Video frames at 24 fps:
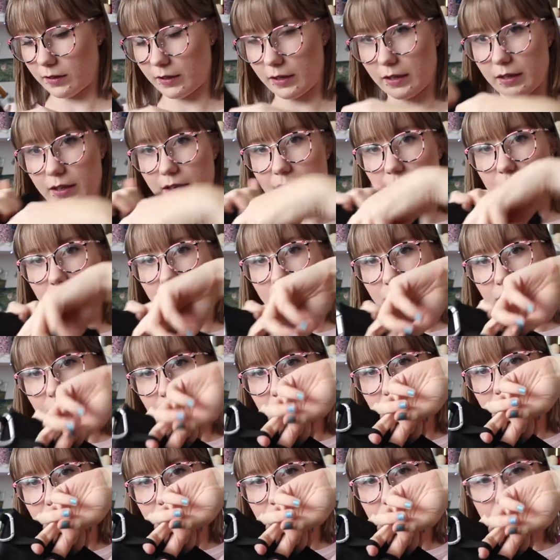And I don't know
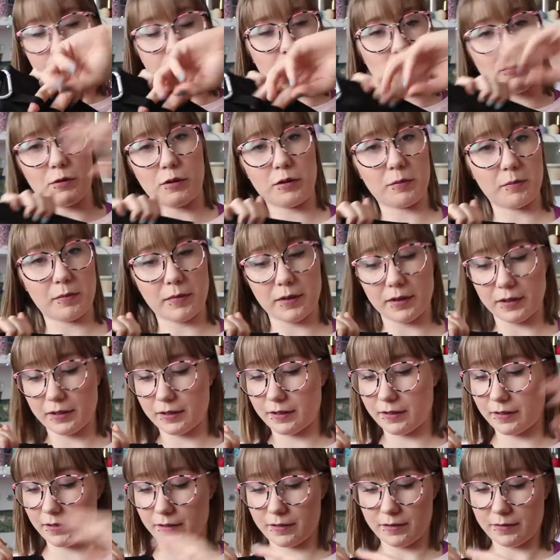what these are for,
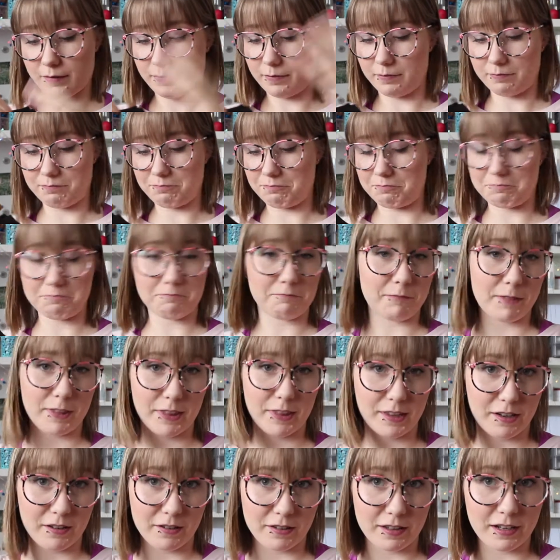but
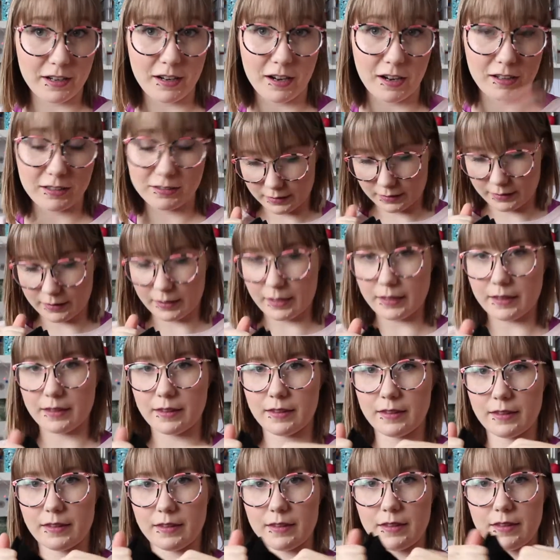they're there. And
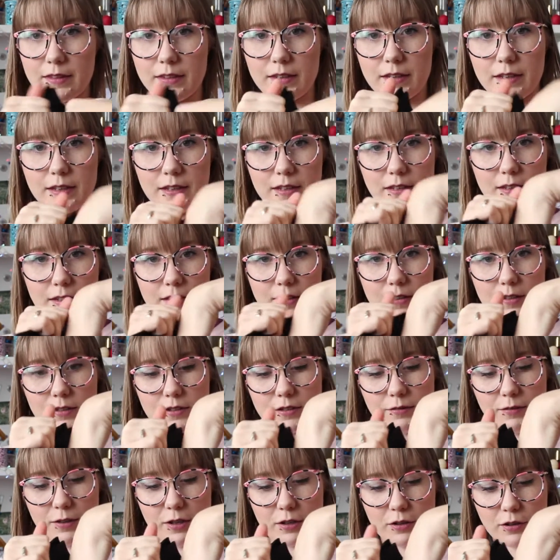then there's
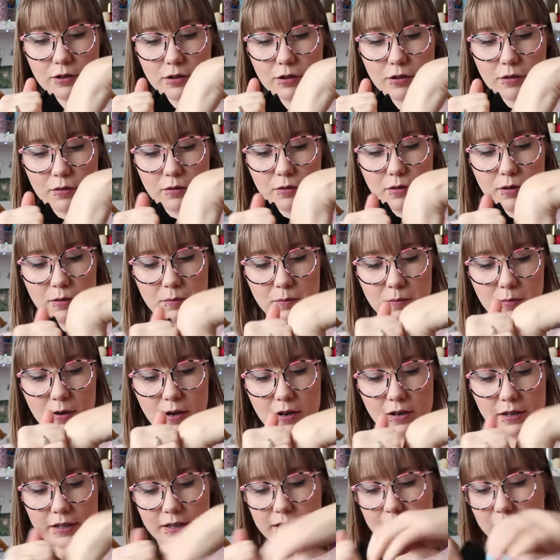a Velcro
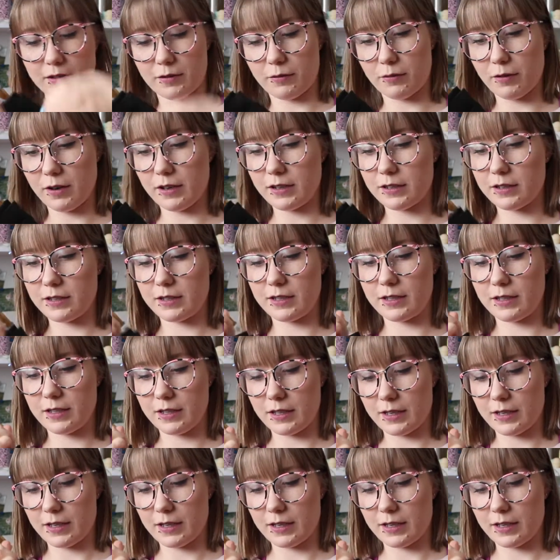pocket in the front.